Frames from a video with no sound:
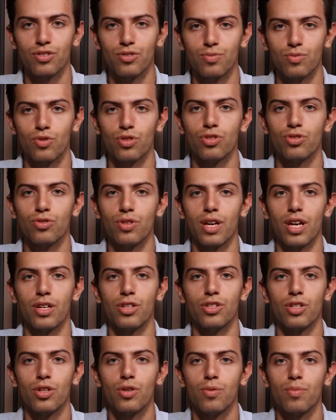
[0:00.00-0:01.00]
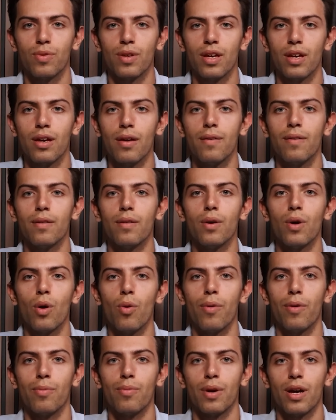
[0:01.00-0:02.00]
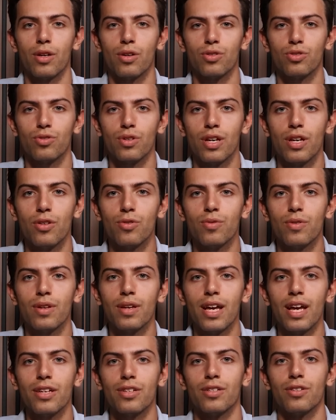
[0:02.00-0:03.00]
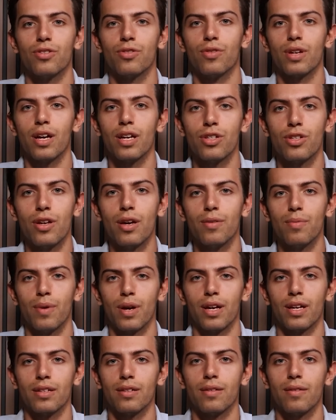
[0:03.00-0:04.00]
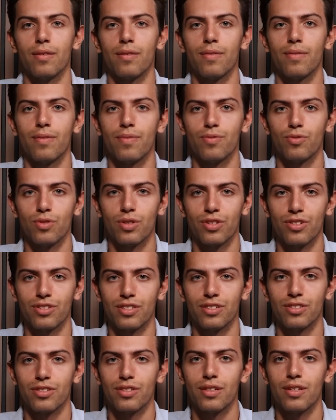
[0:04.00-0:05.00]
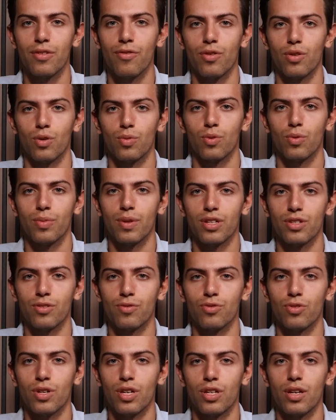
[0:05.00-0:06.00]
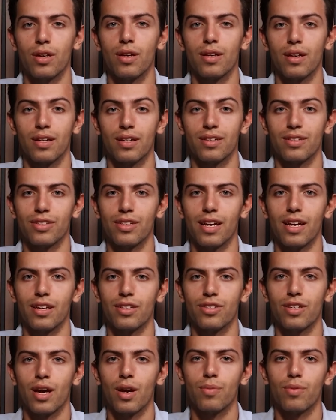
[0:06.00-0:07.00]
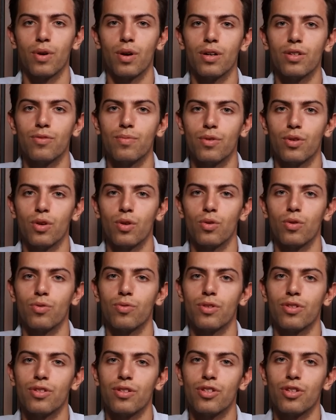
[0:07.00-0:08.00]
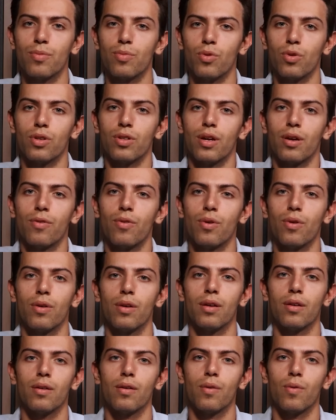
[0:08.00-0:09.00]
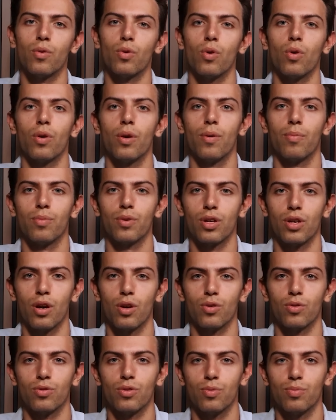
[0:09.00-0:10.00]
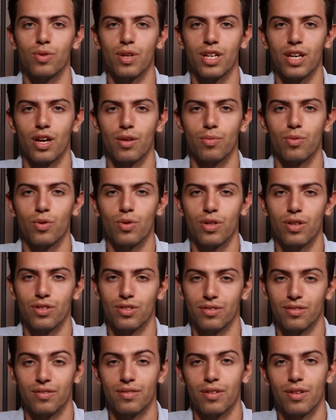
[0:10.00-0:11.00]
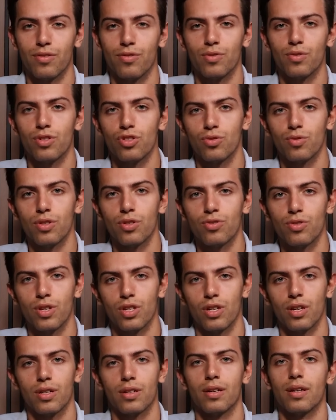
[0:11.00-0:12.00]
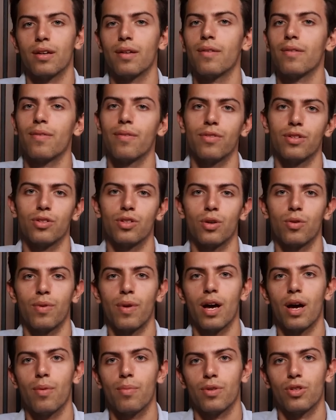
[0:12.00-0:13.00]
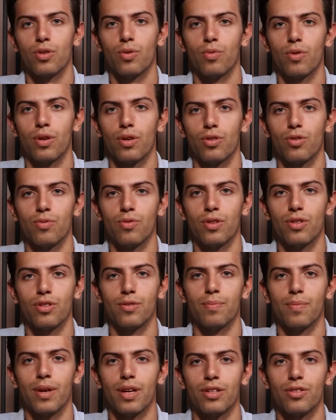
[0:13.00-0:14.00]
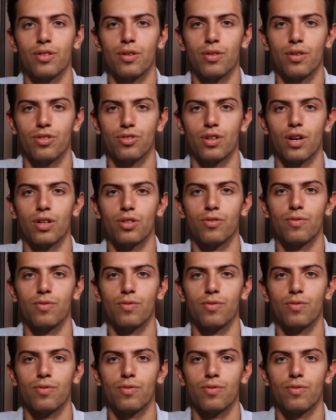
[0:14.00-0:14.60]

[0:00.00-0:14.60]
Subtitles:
of which strategy you pick. Always plan your trades with an exit strategy in mind. For instance, if you're a momentum trader, set a stop loss below a recent support level or below the breakout point. If you're a swing trader, determine how much you're willing to risk based on the stock's